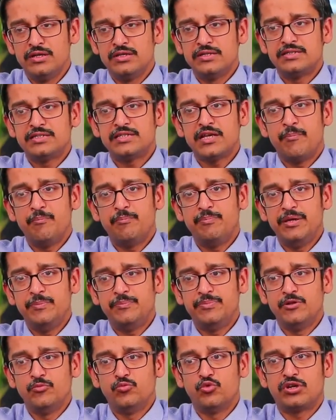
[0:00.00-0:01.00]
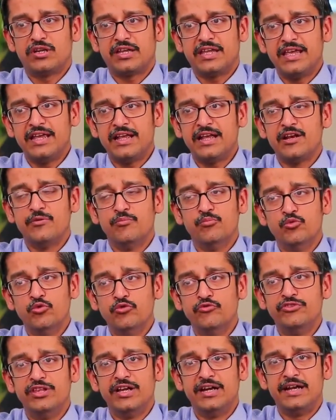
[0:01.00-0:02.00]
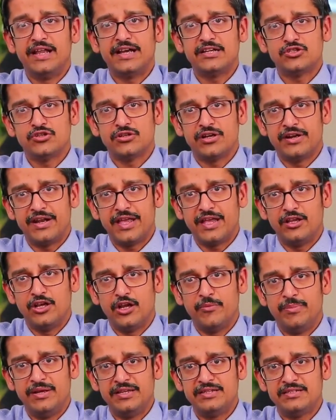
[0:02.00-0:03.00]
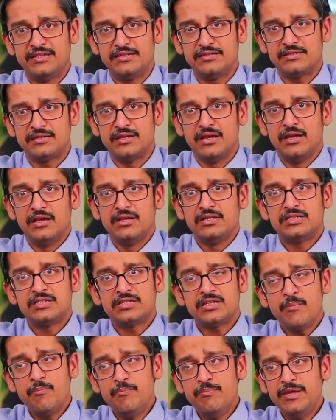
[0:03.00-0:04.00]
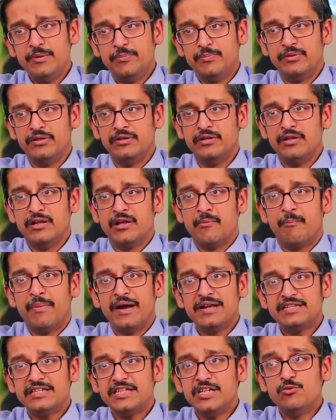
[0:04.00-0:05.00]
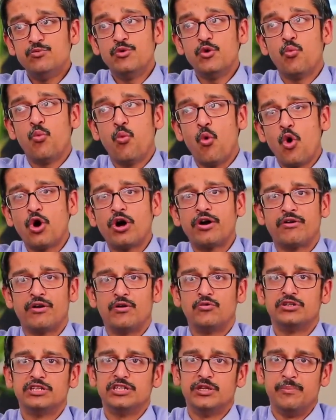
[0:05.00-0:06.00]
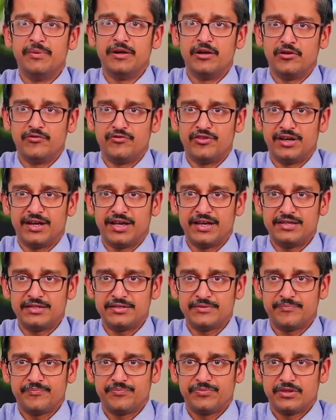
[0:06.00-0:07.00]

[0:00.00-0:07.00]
Some people would kick and move their legs on a regular basis. Some people might even walk around in the middle of the night.